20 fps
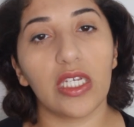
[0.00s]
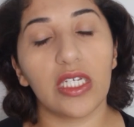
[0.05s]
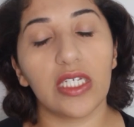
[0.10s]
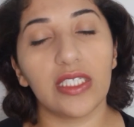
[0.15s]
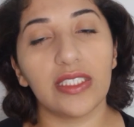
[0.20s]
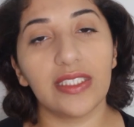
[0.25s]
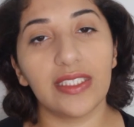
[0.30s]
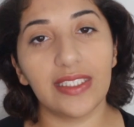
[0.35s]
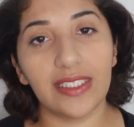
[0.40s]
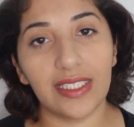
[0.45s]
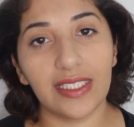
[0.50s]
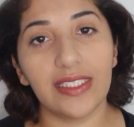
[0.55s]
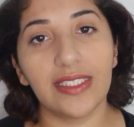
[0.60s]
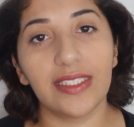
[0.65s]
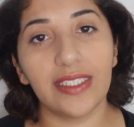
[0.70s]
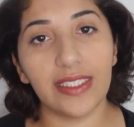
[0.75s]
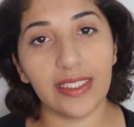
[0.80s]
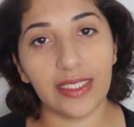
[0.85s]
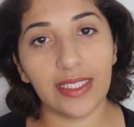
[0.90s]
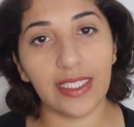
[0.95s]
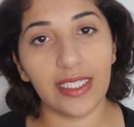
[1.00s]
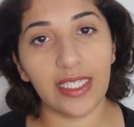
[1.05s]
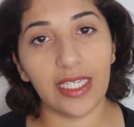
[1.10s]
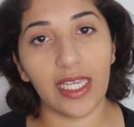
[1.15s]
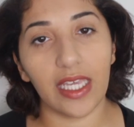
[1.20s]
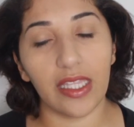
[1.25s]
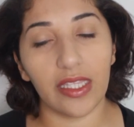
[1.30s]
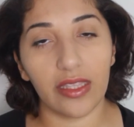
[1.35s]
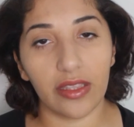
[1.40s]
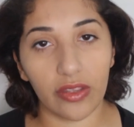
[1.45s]

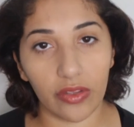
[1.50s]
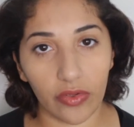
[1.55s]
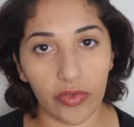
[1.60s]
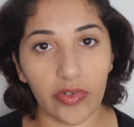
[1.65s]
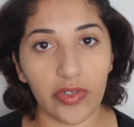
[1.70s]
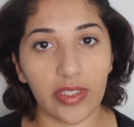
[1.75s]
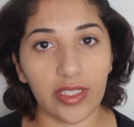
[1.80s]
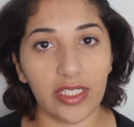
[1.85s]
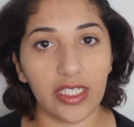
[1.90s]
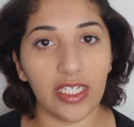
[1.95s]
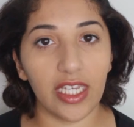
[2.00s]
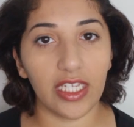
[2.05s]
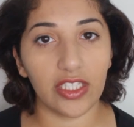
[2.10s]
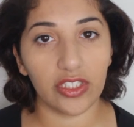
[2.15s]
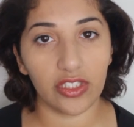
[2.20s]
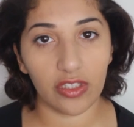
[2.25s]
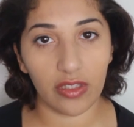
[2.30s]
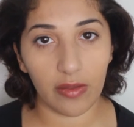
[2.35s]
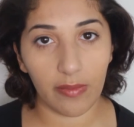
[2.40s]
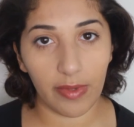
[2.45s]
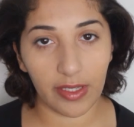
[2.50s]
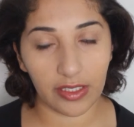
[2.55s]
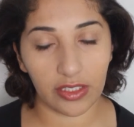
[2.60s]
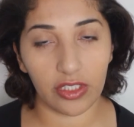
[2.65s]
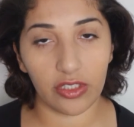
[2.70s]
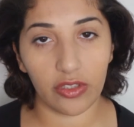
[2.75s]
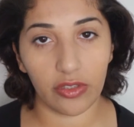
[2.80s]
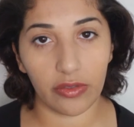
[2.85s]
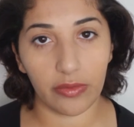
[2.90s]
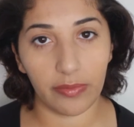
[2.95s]
consistently and thoroughly and to the
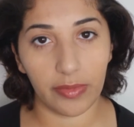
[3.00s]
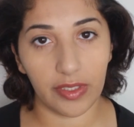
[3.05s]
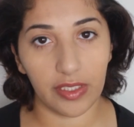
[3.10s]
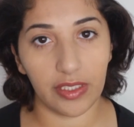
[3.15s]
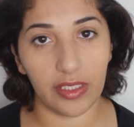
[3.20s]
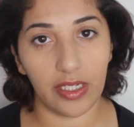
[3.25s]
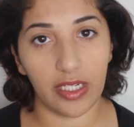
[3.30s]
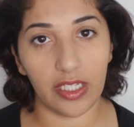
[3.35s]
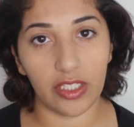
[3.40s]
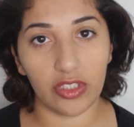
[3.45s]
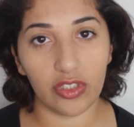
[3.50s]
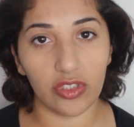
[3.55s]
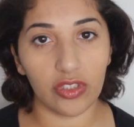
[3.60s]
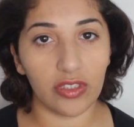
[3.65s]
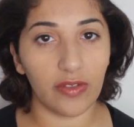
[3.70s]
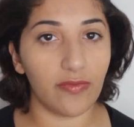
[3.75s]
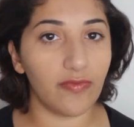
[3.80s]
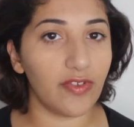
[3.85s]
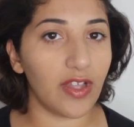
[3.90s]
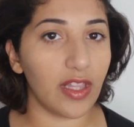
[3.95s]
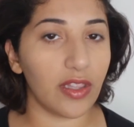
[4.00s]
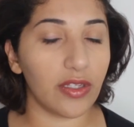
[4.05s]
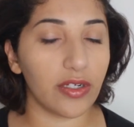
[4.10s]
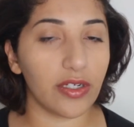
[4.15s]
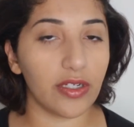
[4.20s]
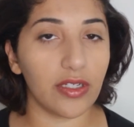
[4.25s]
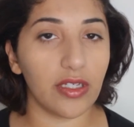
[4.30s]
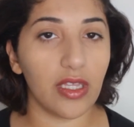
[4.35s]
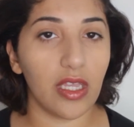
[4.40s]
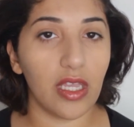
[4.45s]
best of your ability
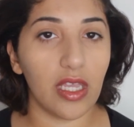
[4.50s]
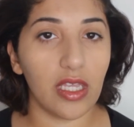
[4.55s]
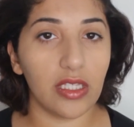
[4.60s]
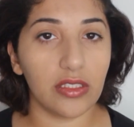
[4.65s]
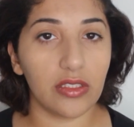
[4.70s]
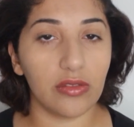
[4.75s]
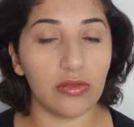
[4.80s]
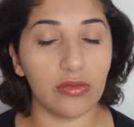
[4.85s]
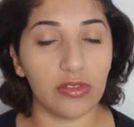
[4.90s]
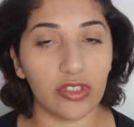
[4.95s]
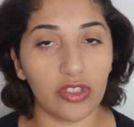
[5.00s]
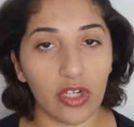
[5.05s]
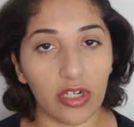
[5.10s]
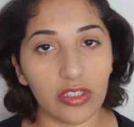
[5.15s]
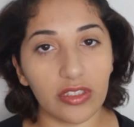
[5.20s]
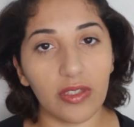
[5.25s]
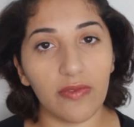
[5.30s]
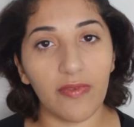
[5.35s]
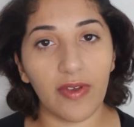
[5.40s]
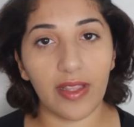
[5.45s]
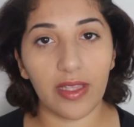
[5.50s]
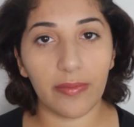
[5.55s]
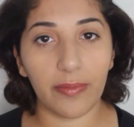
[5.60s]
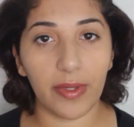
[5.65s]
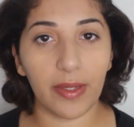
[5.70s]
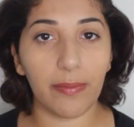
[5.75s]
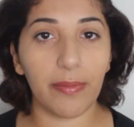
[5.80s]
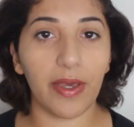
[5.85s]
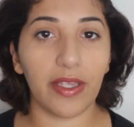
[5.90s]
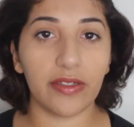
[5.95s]
to start
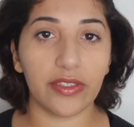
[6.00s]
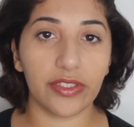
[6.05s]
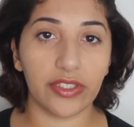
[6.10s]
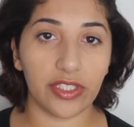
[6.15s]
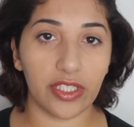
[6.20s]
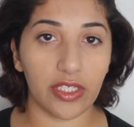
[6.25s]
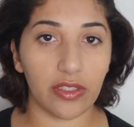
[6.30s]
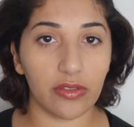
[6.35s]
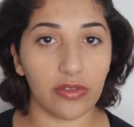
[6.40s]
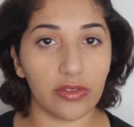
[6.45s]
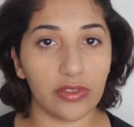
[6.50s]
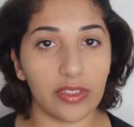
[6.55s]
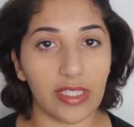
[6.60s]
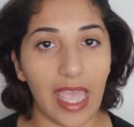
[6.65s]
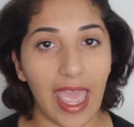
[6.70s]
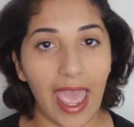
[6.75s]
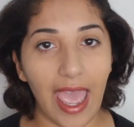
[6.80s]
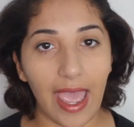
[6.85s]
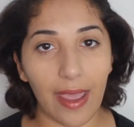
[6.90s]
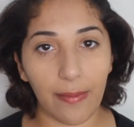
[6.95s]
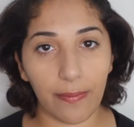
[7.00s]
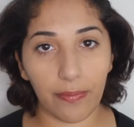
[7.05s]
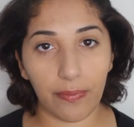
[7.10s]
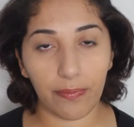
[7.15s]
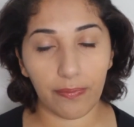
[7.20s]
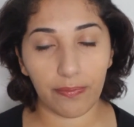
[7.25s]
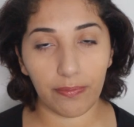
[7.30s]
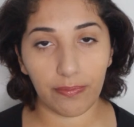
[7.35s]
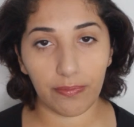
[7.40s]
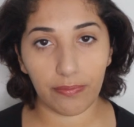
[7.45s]
developing better skills at
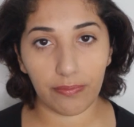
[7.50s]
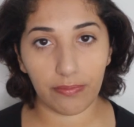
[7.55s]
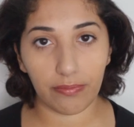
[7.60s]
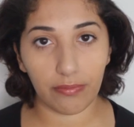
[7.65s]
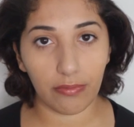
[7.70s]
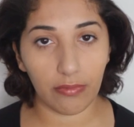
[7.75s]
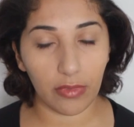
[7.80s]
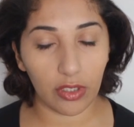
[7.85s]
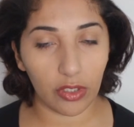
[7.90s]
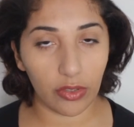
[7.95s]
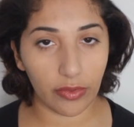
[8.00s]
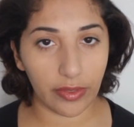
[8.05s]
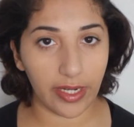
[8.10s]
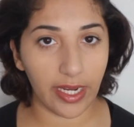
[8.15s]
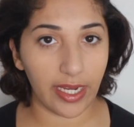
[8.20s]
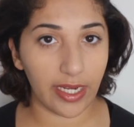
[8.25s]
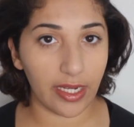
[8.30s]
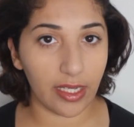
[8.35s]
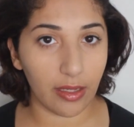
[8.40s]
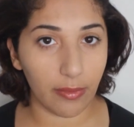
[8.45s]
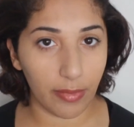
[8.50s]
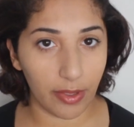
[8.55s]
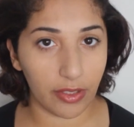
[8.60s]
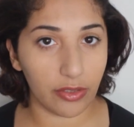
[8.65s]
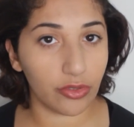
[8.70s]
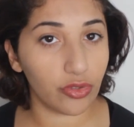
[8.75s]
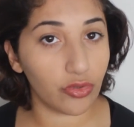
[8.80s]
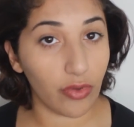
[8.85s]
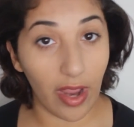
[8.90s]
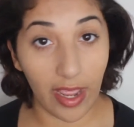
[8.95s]
creating a
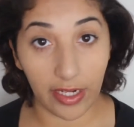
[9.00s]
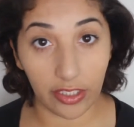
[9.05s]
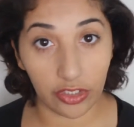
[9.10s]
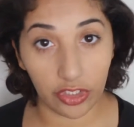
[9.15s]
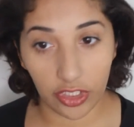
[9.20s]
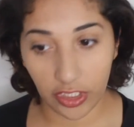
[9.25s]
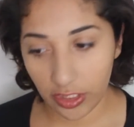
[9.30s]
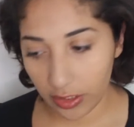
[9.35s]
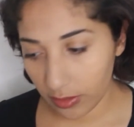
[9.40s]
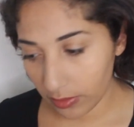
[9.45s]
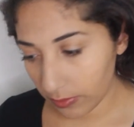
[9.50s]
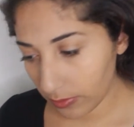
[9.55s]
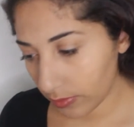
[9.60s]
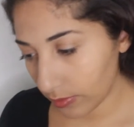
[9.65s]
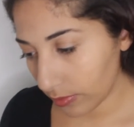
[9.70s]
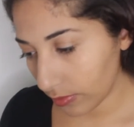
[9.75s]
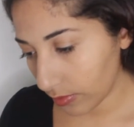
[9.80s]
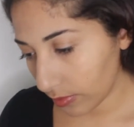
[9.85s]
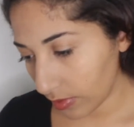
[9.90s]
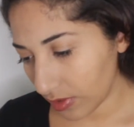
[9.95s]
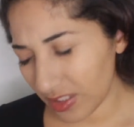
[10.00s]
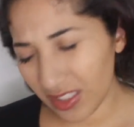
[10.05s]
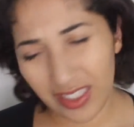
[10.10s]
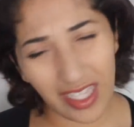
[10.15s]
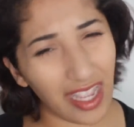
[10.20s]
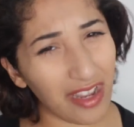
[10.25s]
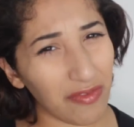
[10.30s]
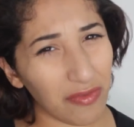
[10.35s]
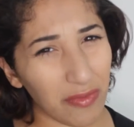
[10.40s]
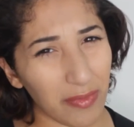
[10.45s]
better strategy. Did
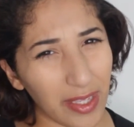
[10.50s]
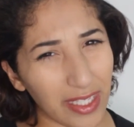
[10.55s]
that even